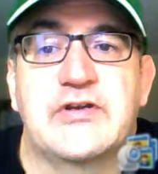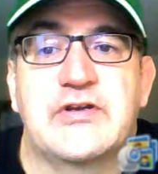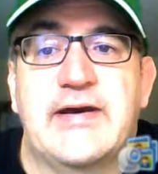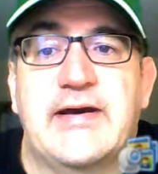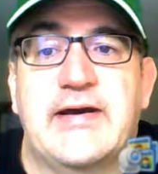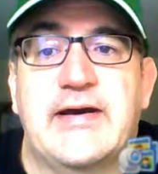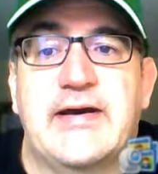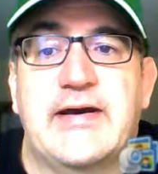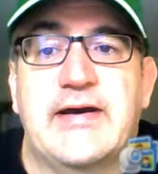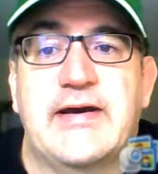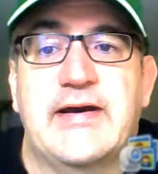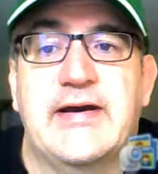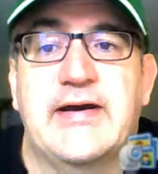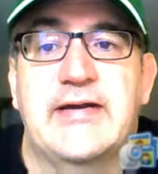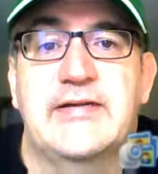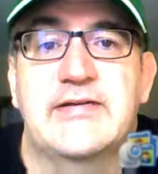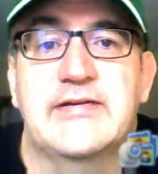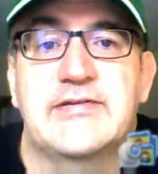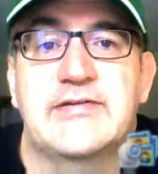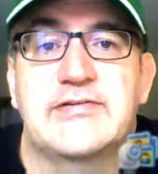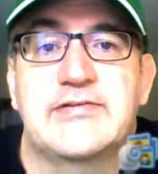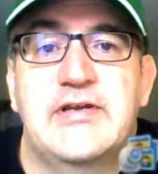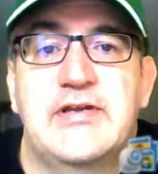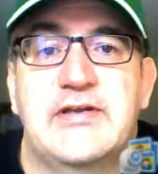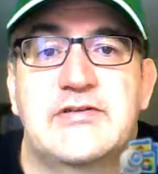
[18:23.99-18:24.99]
It just
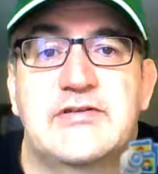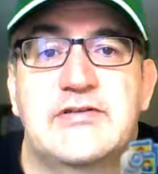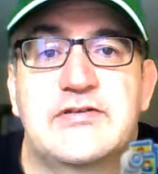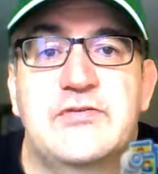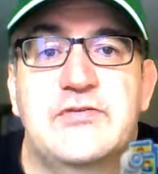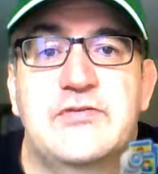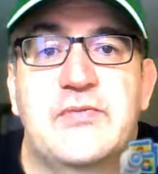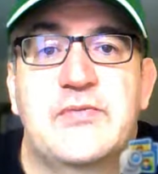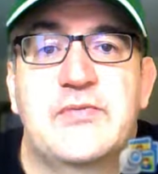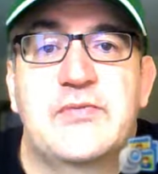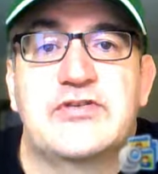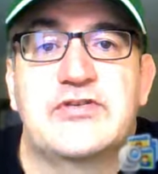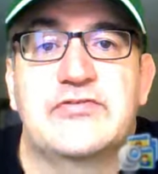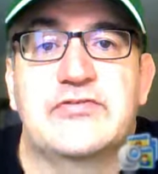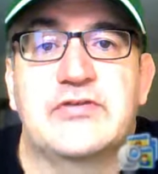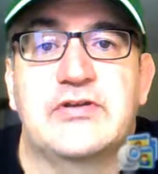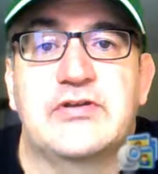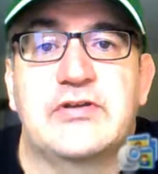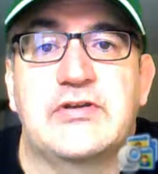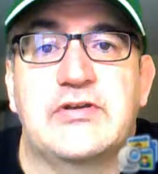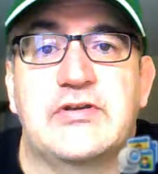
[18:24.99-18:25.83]
it's too much of a leap